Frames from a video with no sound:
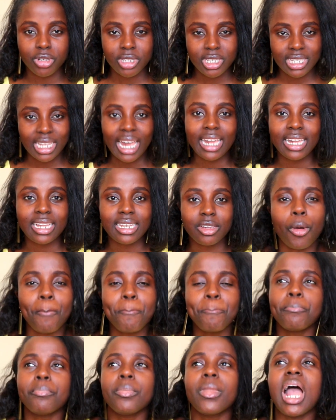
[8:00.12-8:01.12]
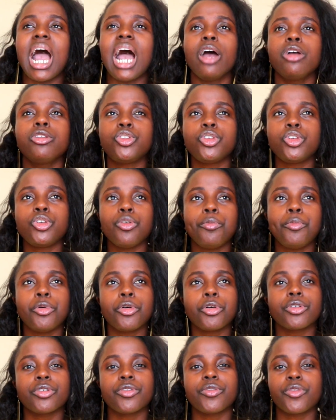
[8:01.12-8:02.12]
side. How do you
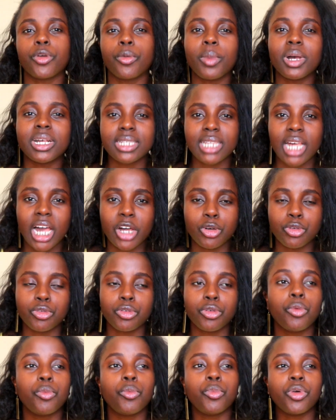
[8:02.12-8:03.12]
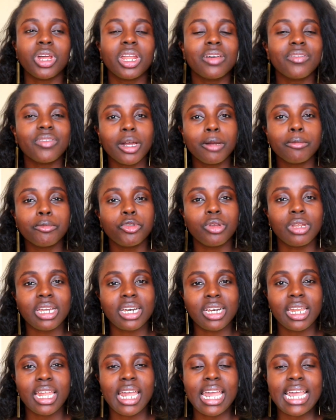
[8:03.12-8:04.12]
borrow from a SACCO? What I've come to
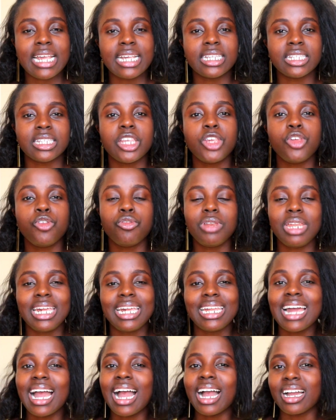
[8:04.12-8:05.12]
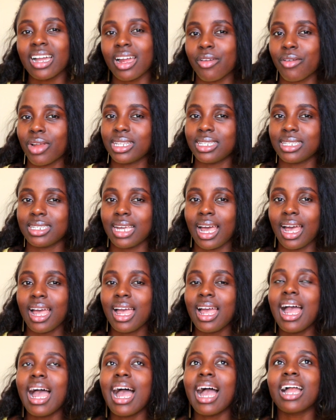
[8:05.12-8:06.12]
learn is you need a guarantor.
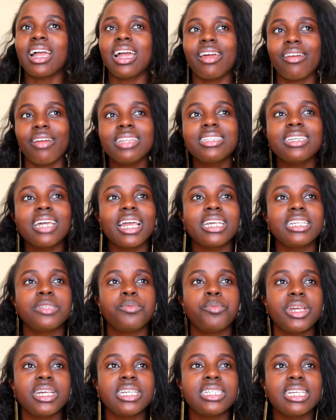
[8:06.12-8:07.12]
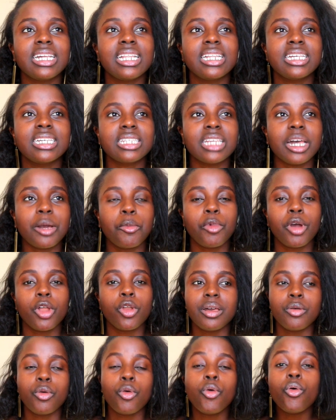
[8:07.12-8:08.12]
A guarantor is basically someone
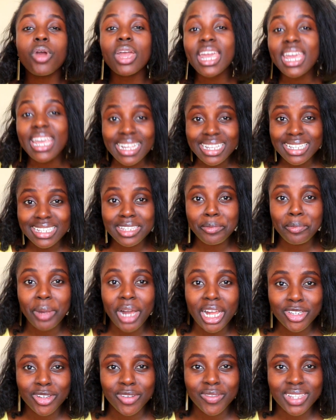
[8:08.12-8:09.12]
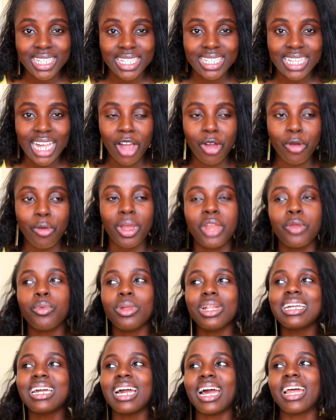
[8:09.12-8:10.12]
who is part of the SACCO and
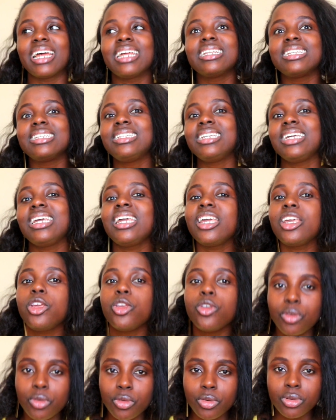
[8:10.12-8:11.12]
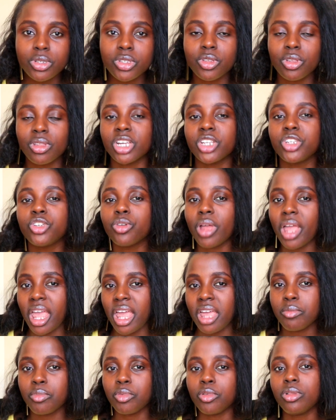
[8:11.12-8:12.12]
will guarantee you so that you're
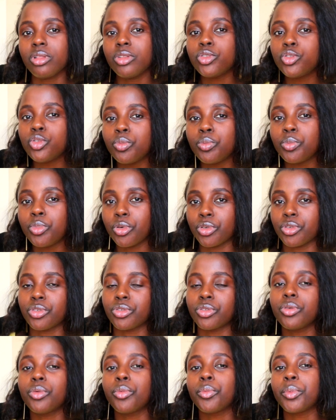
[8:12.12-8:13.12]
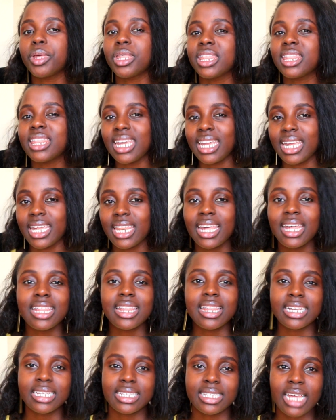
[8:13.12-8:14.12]
able to borrow within
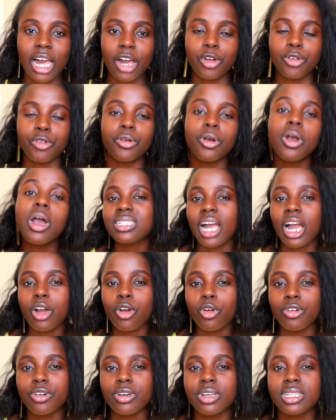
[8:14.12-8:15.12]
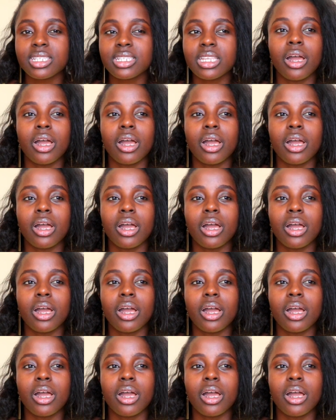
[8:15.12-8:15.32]
the SACCO. SACCOs